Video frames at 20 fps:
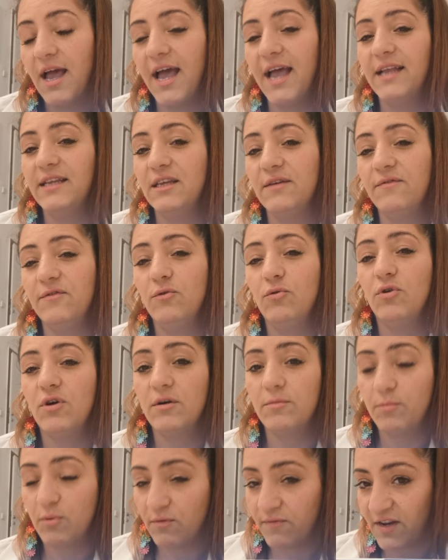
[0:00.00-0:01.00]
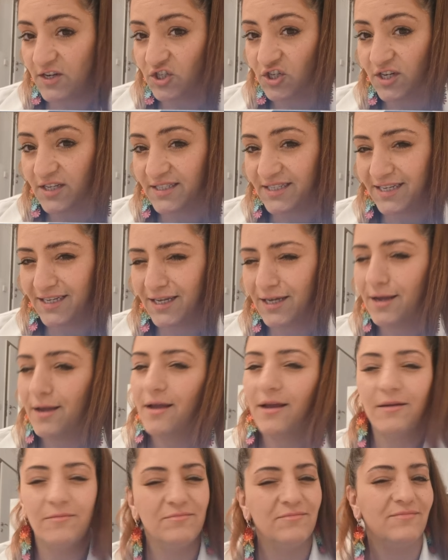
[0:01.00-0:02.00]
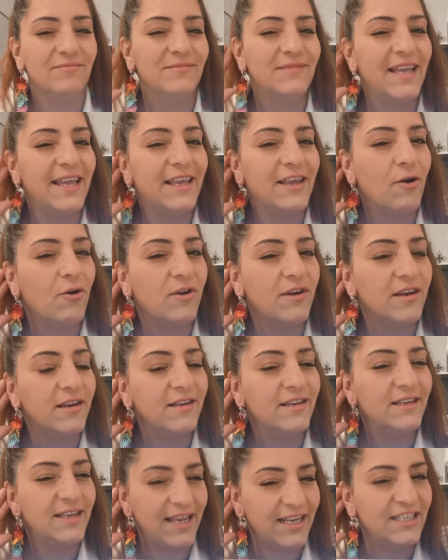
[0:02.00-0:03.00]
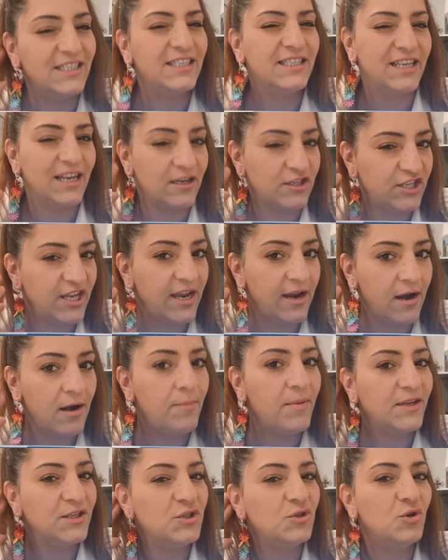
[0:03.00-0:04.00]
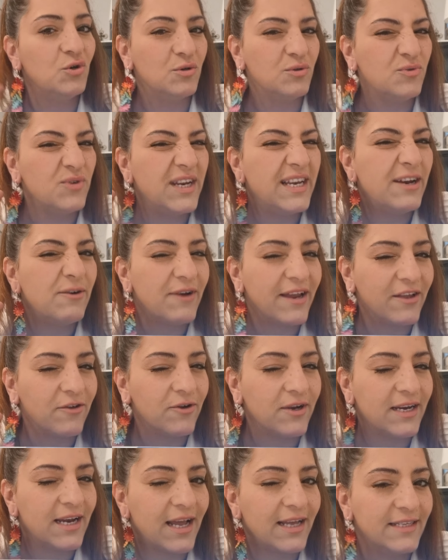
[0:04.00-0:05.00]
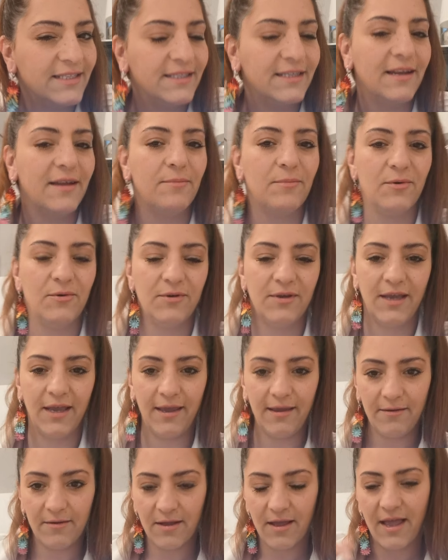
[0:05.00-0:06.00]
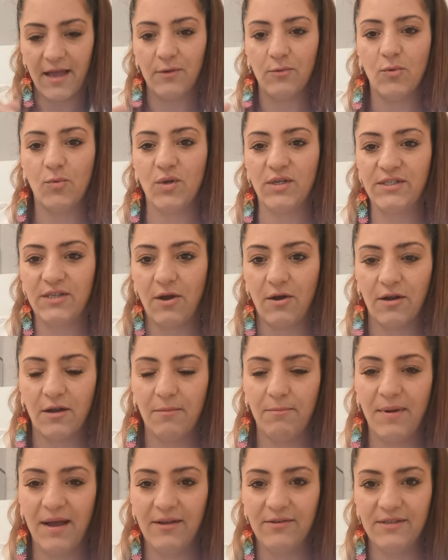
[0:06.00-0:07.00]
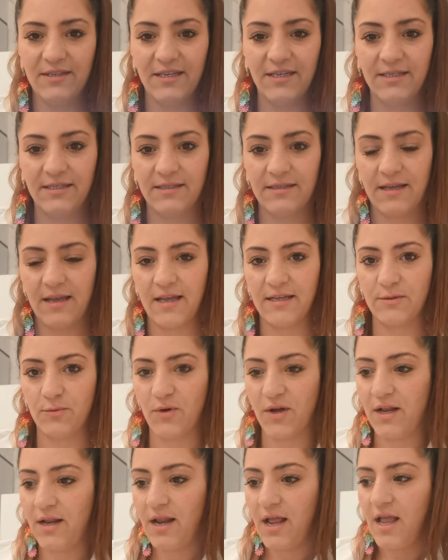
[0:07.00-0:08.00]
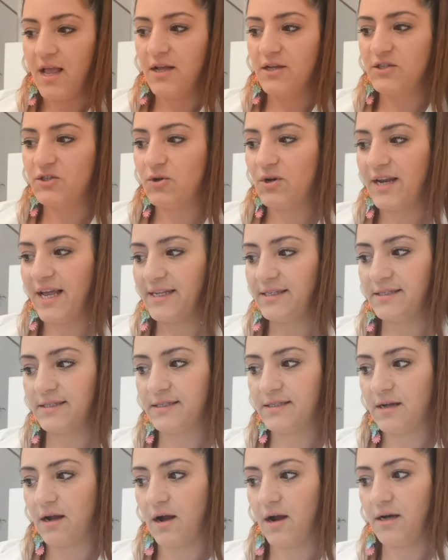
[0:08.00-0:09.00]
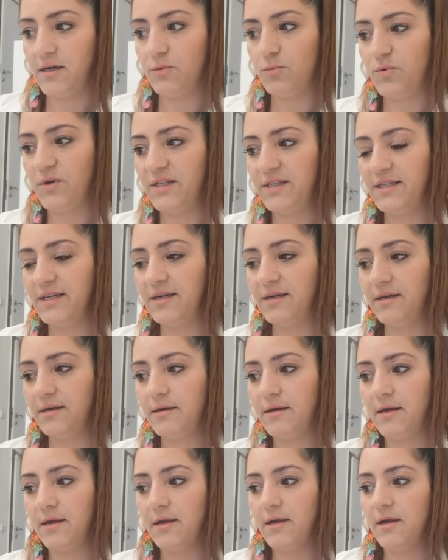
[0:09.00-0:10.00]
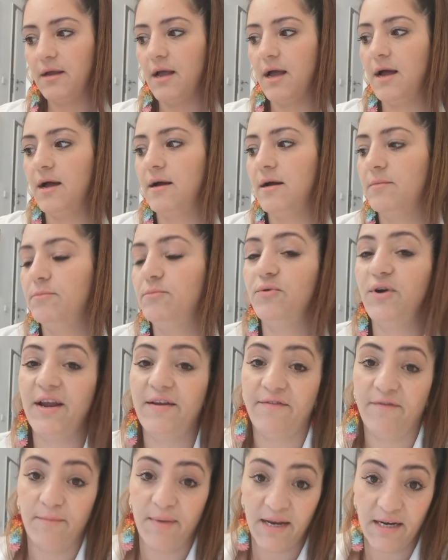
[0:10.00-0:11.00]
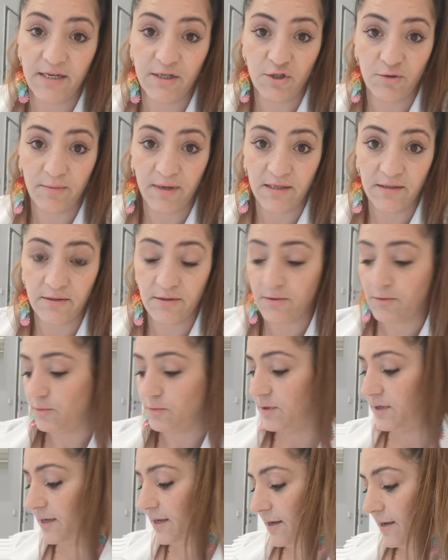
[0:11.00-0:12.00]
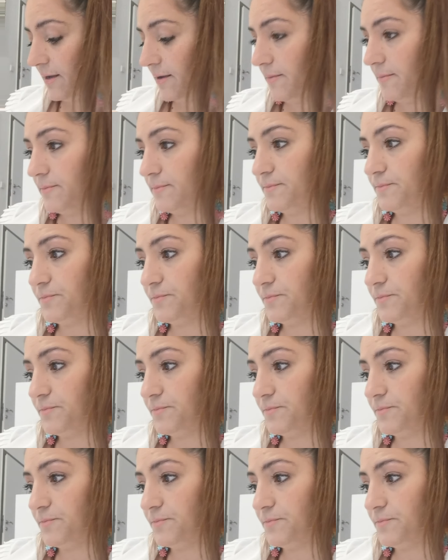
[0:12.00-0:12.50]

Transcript: And if you're a professional singer, they're still there, but you don't really recognize them, okay? And we will talk about this as well. So let's start with the breath management, okay?